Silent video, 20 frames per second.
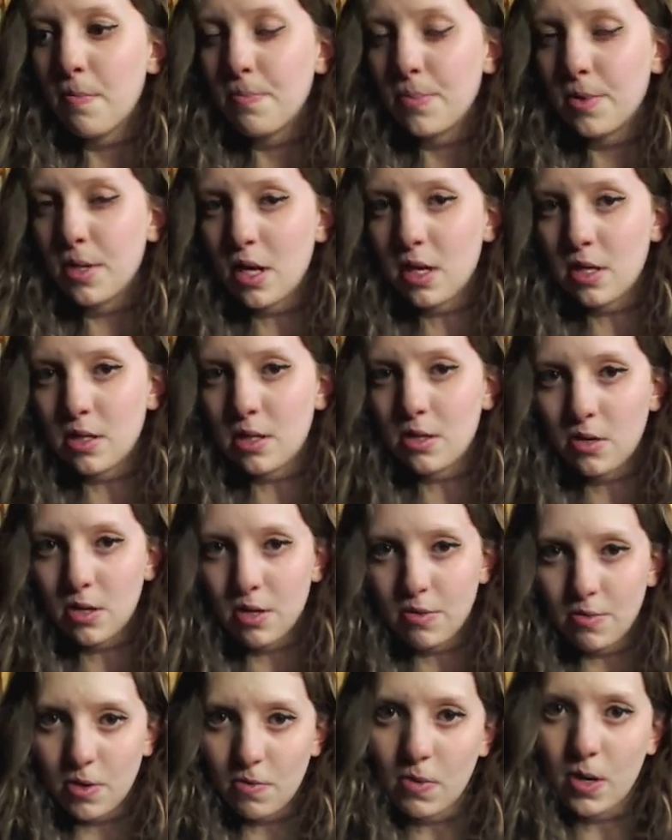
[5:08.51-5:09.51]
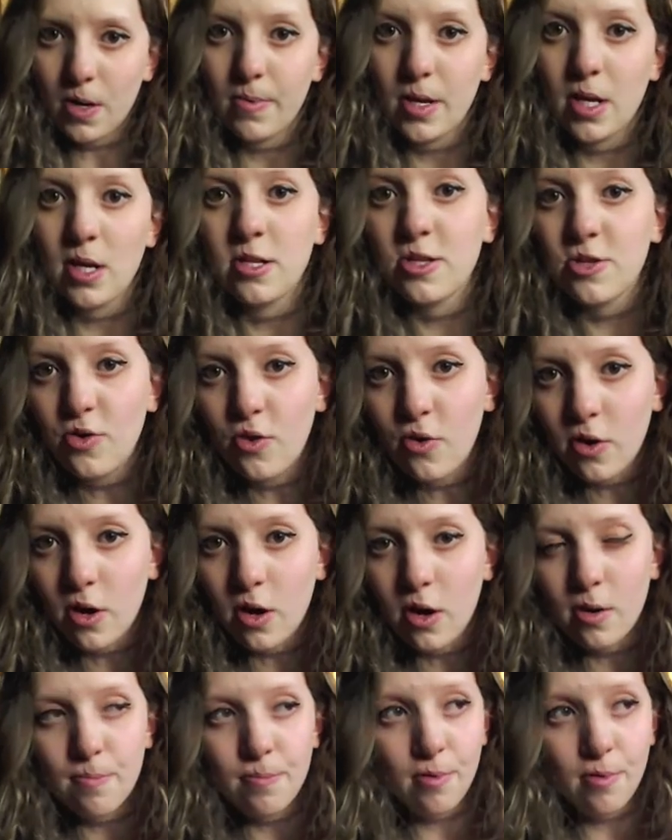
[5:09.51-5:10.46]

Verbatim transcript: But that's only if you want to be a stalker.